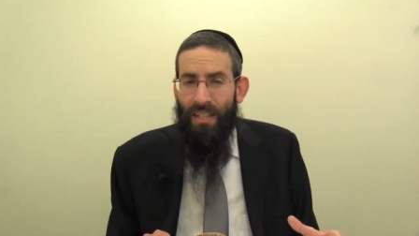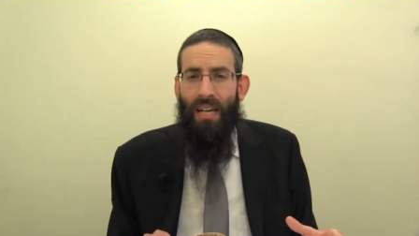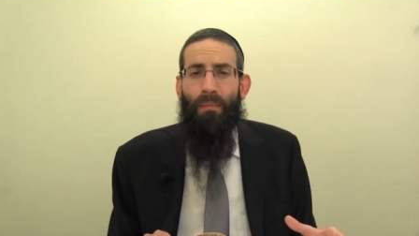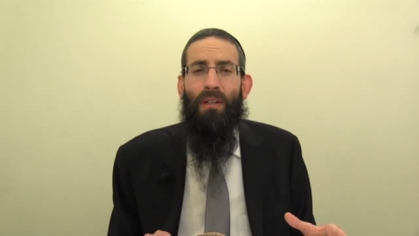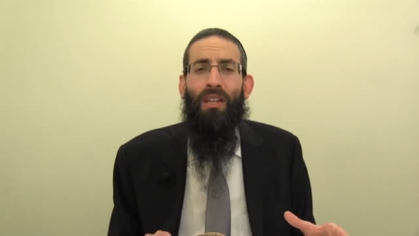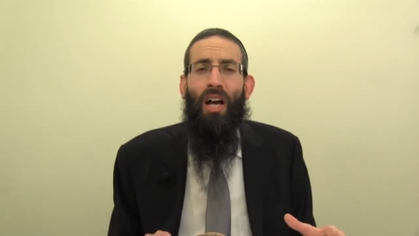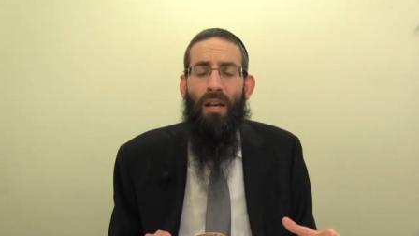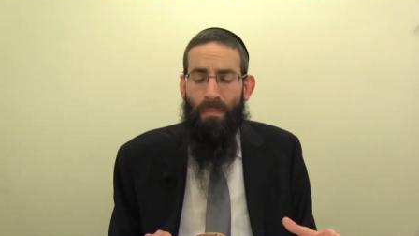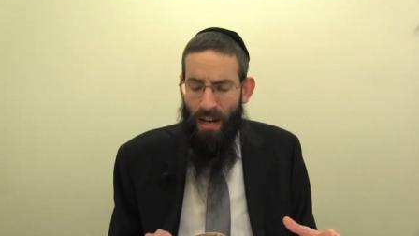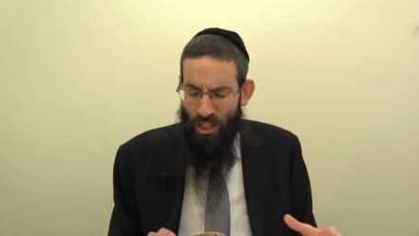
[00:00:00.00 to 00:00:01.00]
Talmud
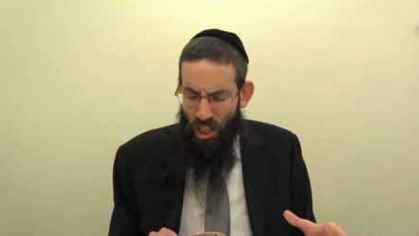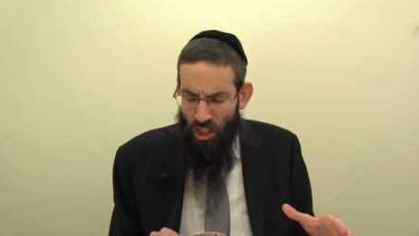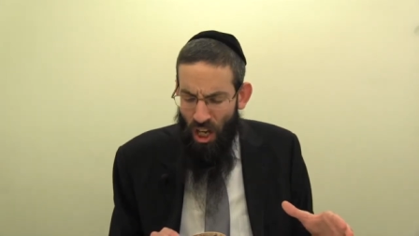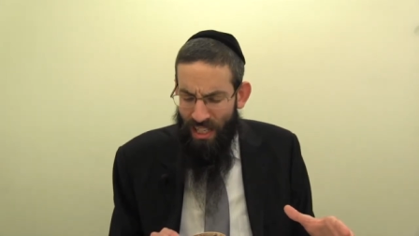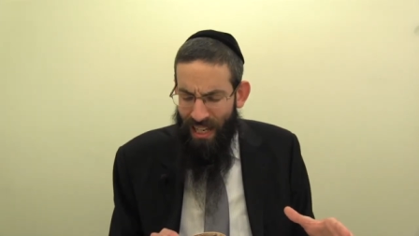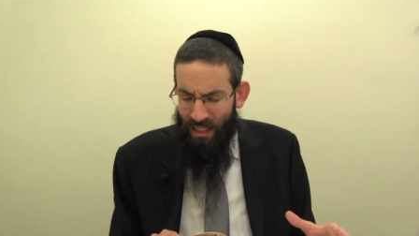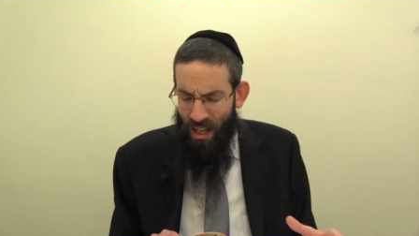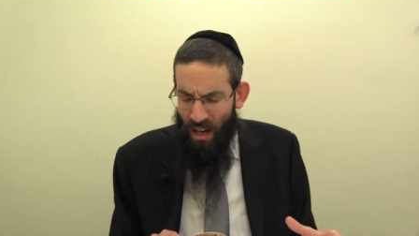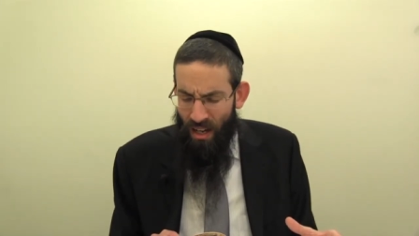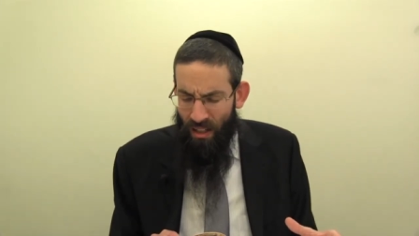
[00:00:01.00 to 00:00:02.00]
Loyim Hashanas
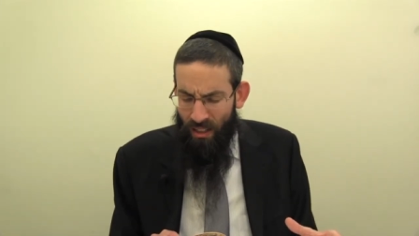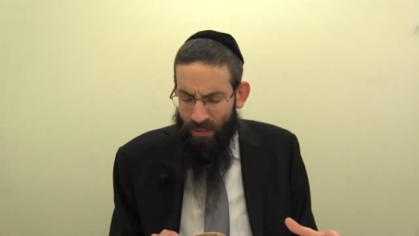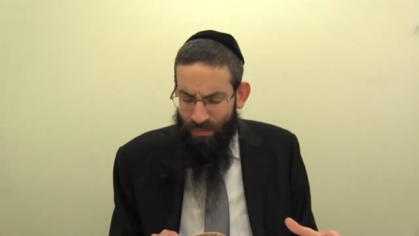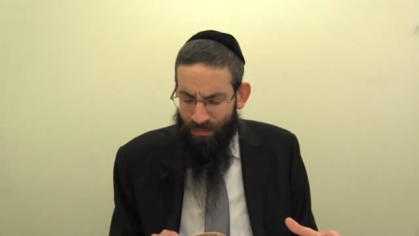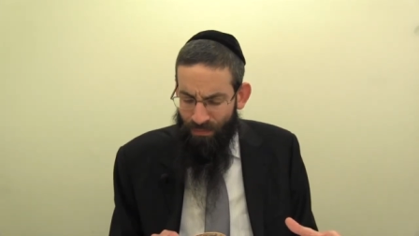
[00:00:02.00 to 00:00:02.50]
Allah.